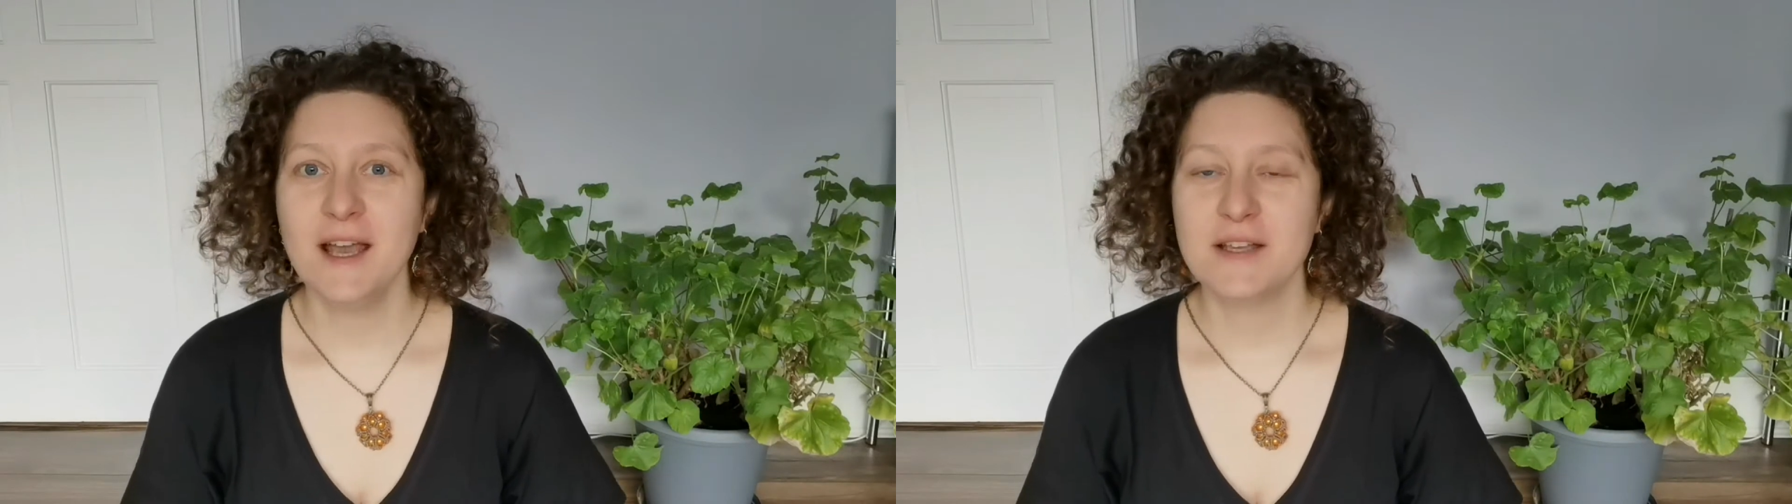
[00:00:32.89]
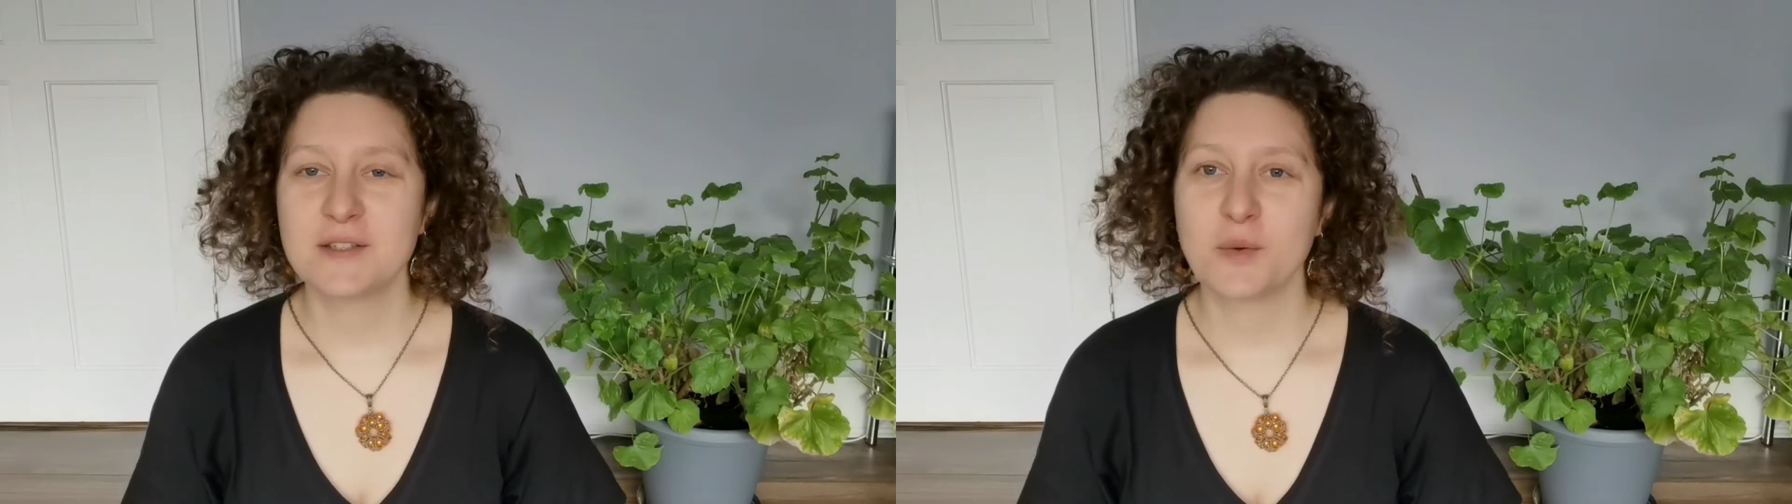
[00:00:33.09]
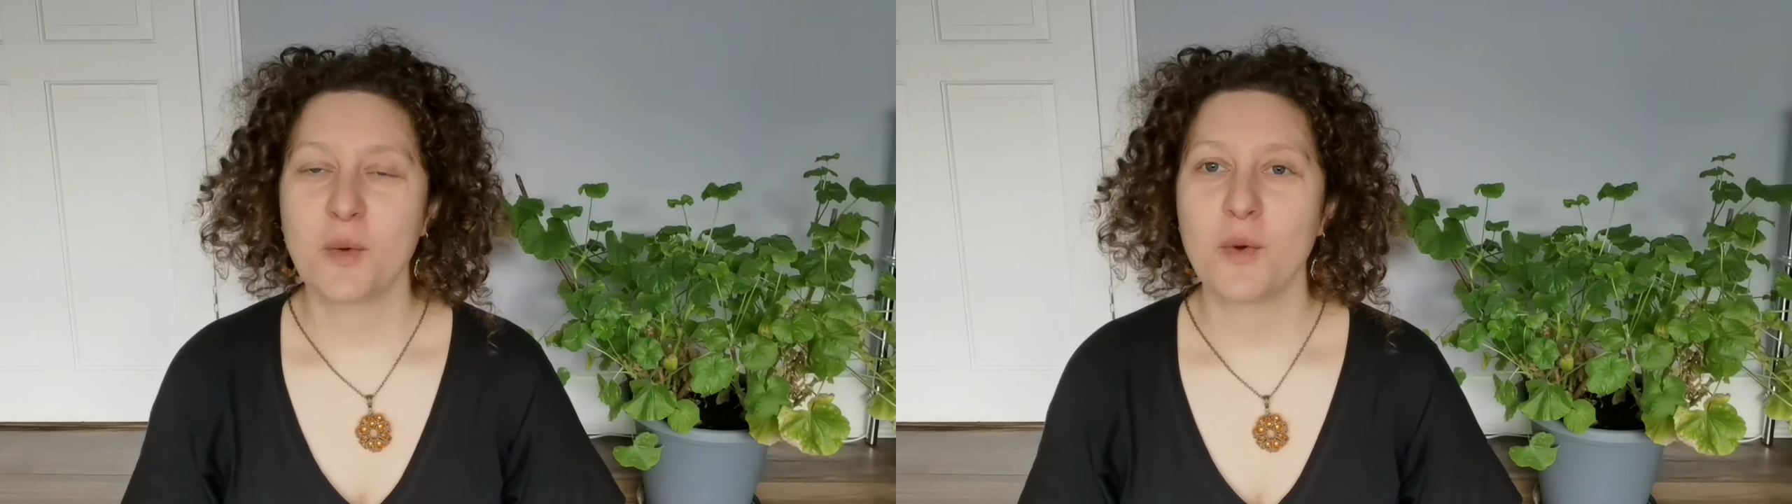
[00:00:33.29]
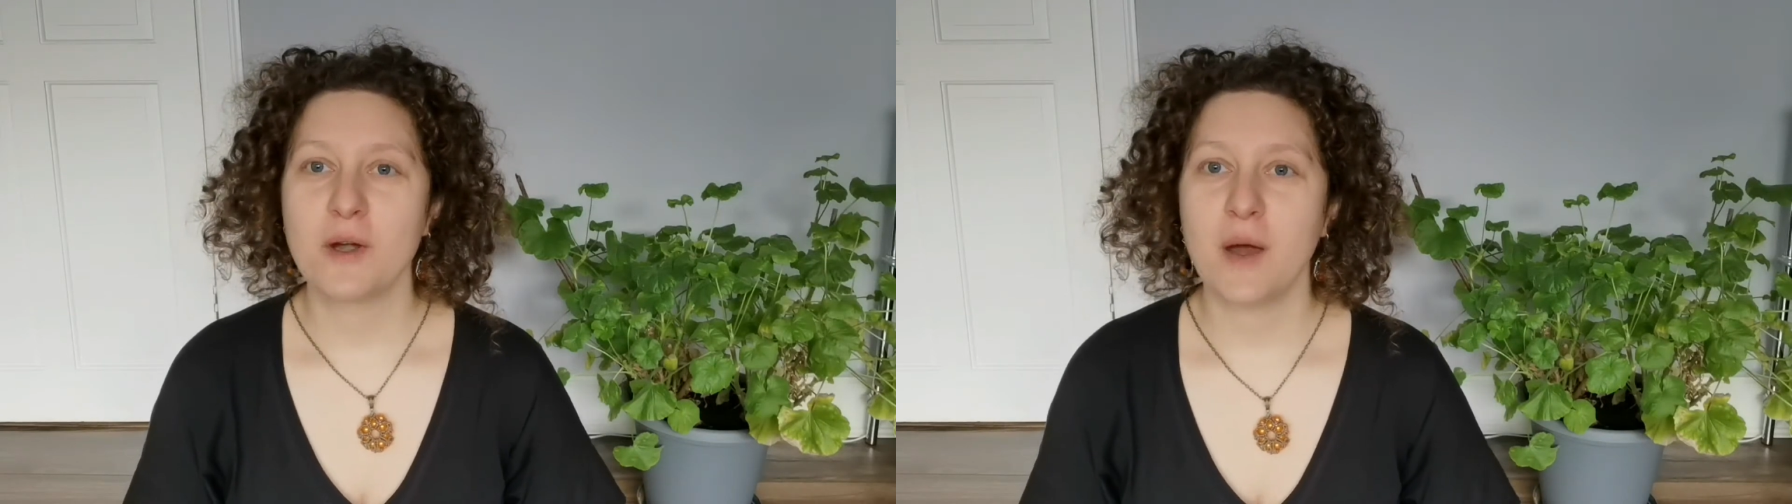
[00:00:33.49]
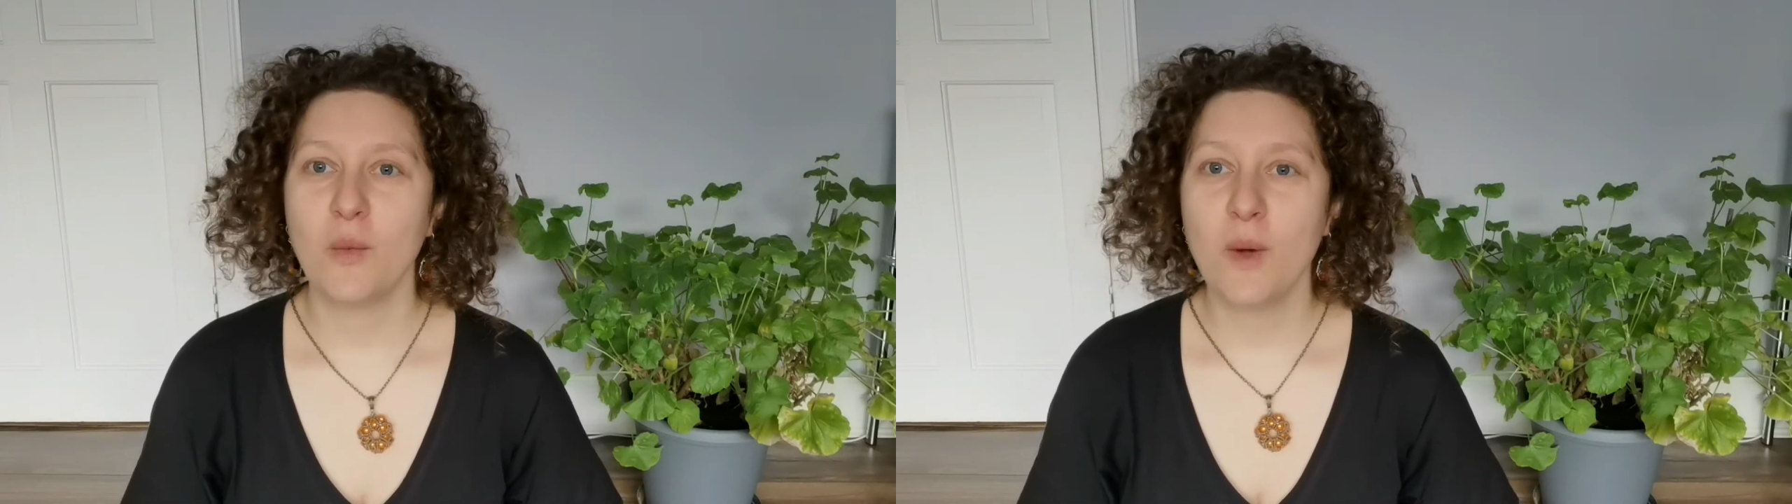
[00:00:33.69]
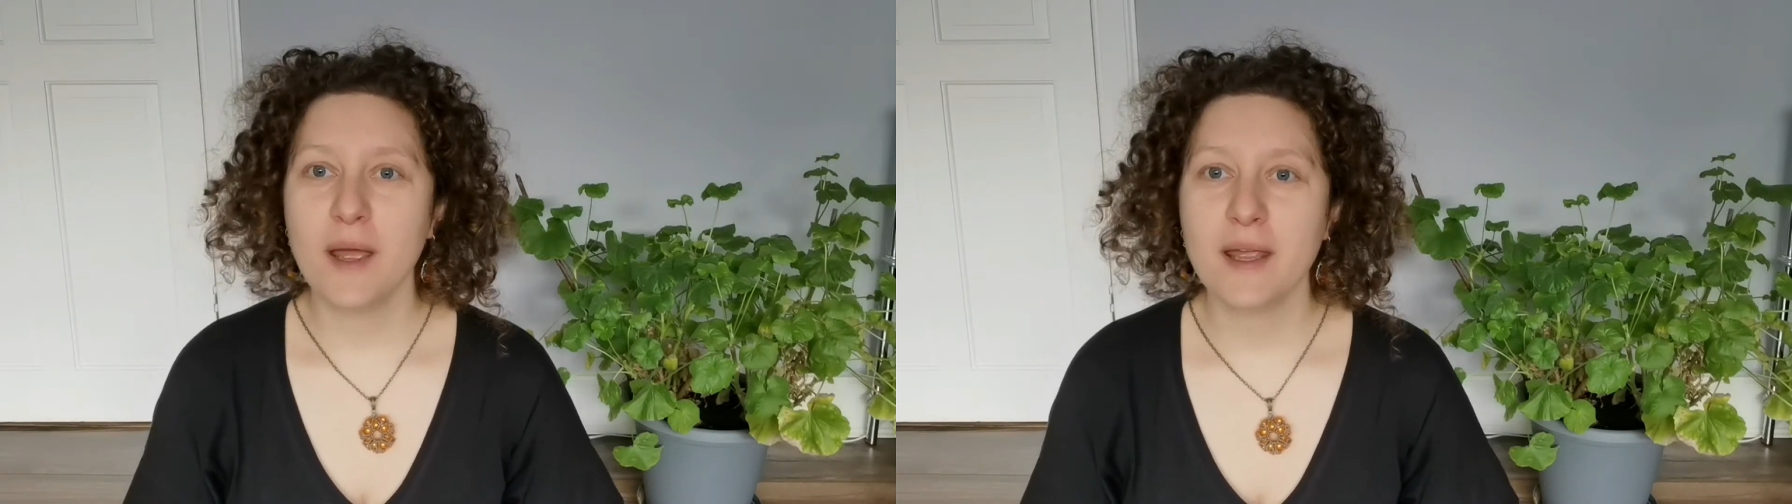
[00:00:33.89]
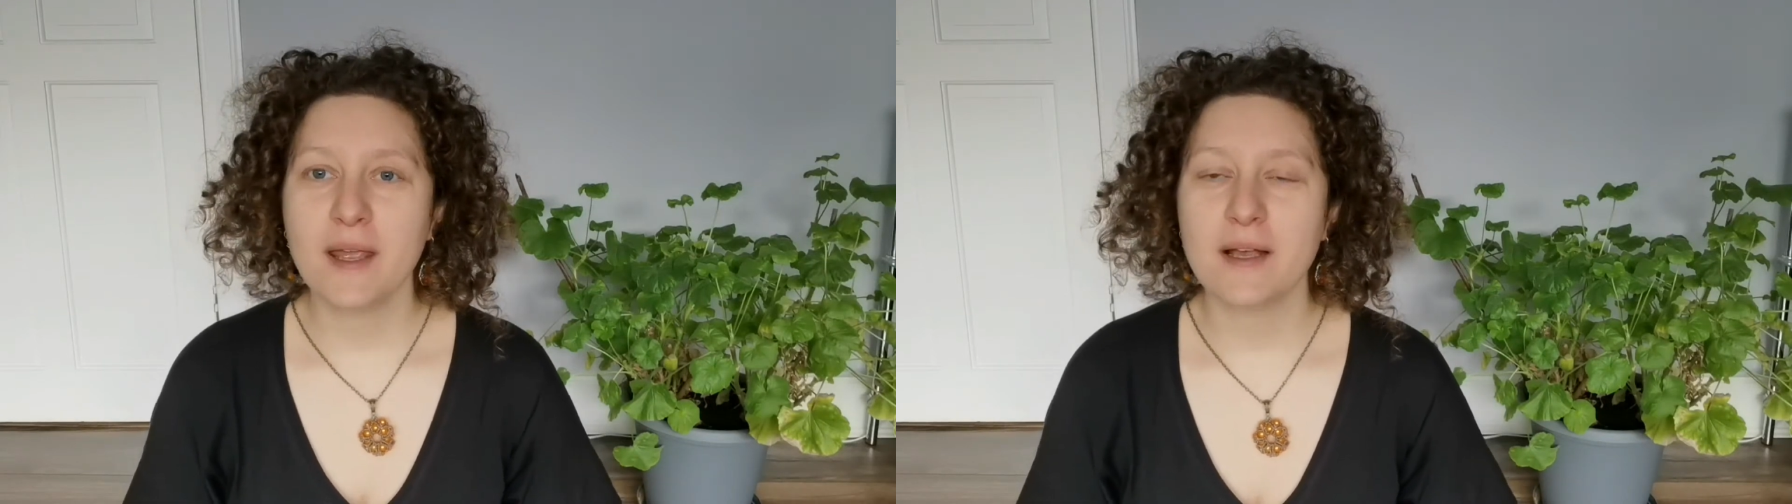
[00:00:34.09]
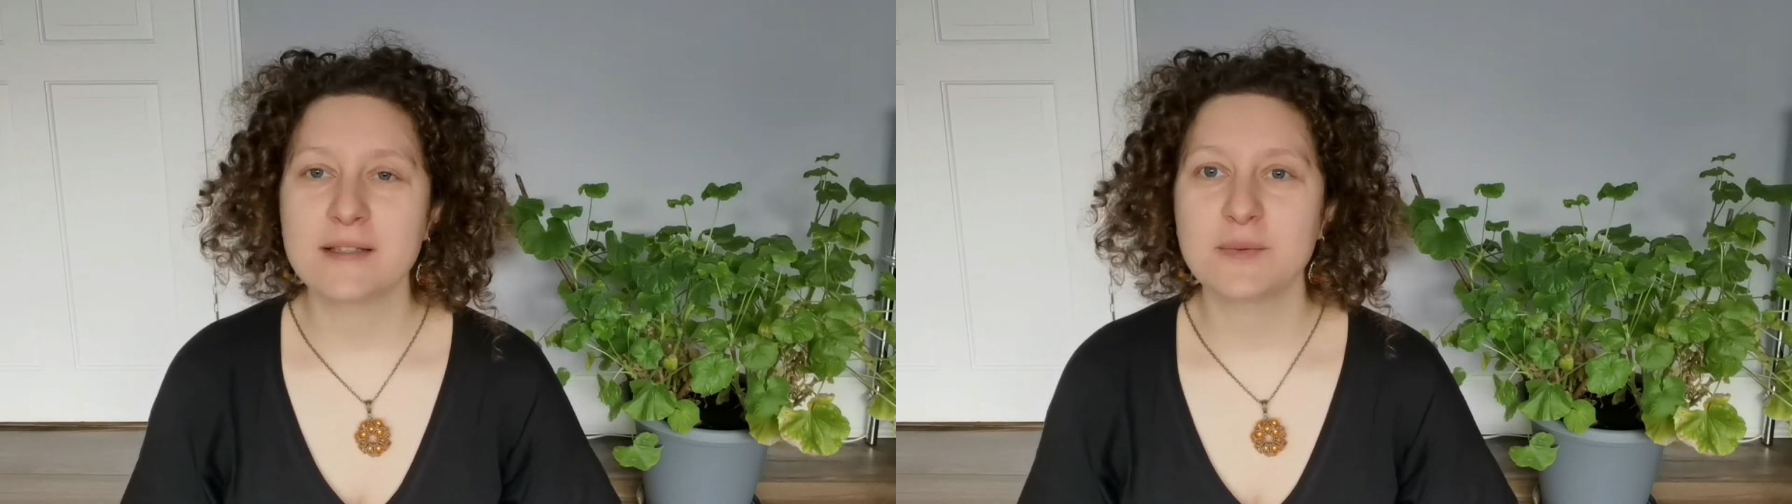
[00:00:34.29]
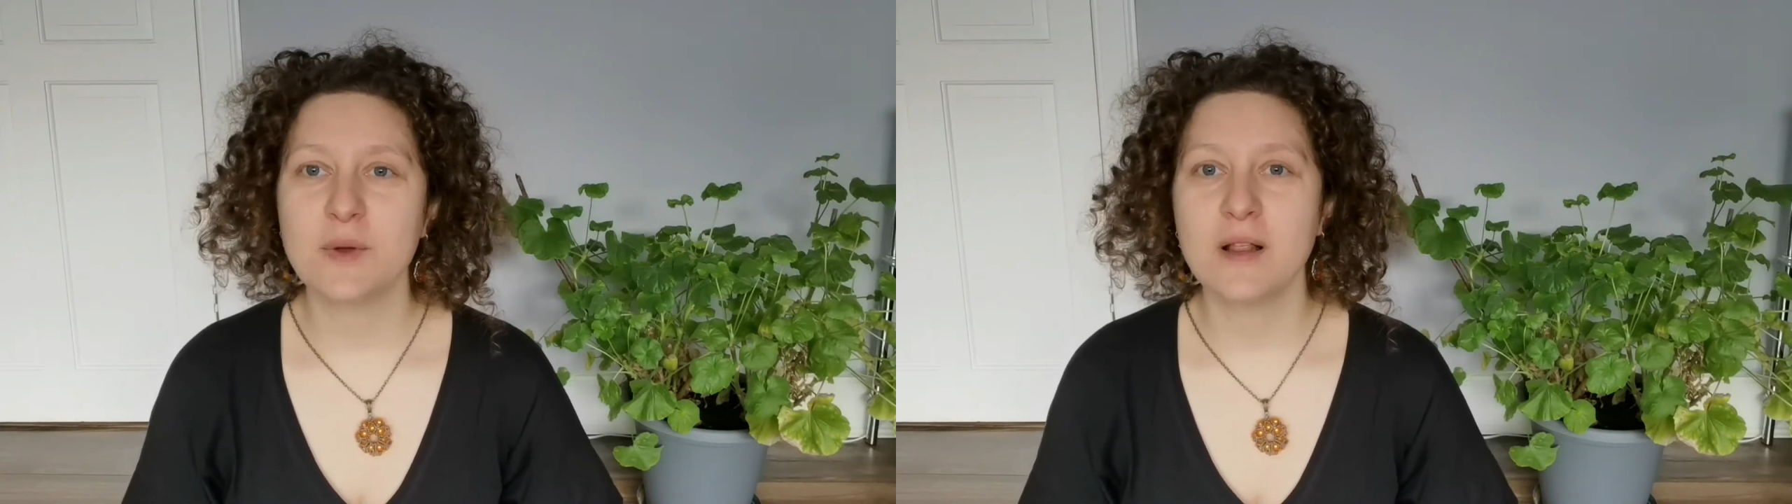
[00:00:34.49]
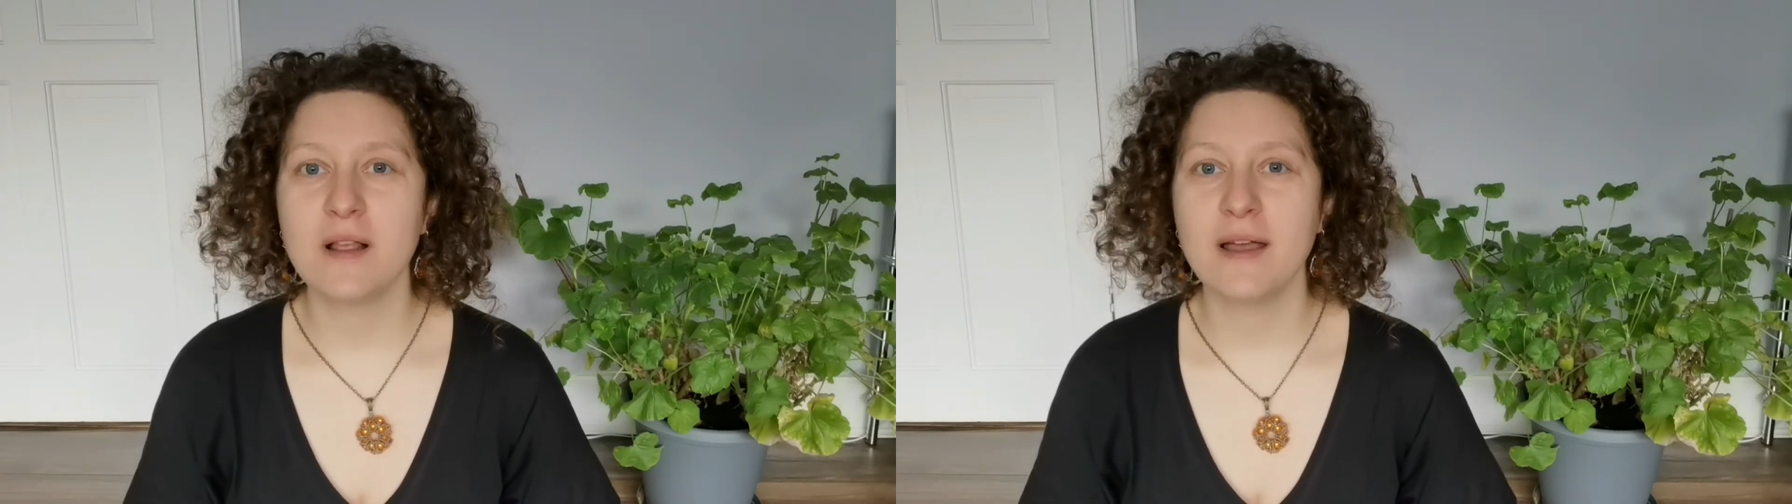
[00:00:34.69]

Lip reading: so we were away as well,